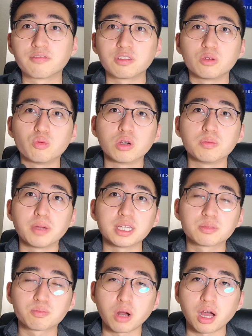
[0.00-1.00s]
for the
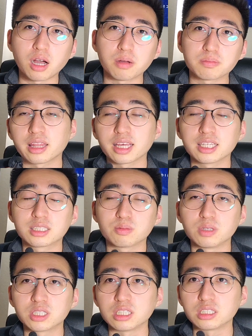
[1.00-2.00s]
word-based prompt, I think it's
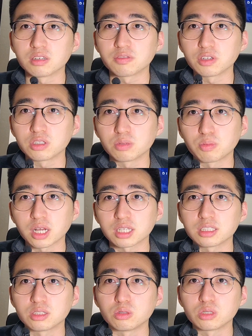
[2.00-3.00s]
much easier for you to
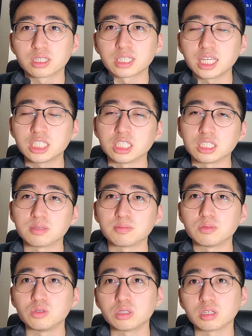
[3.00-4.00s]
practice those stations
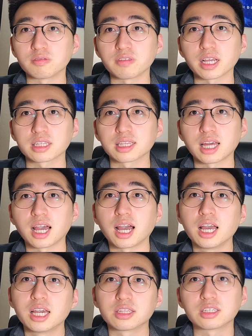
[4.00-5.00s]
due to the fact that
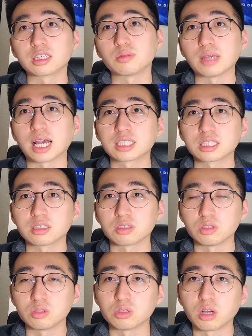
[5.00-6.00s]
they're going to be asking
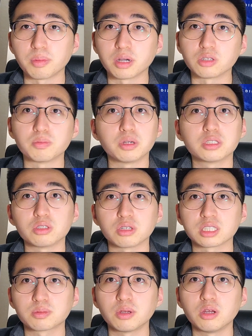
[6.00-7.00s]
you about your personal
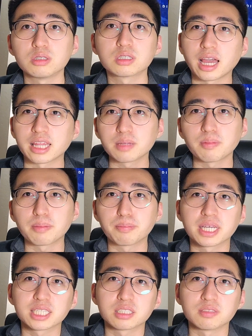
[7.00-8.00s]
experience. I think my biggest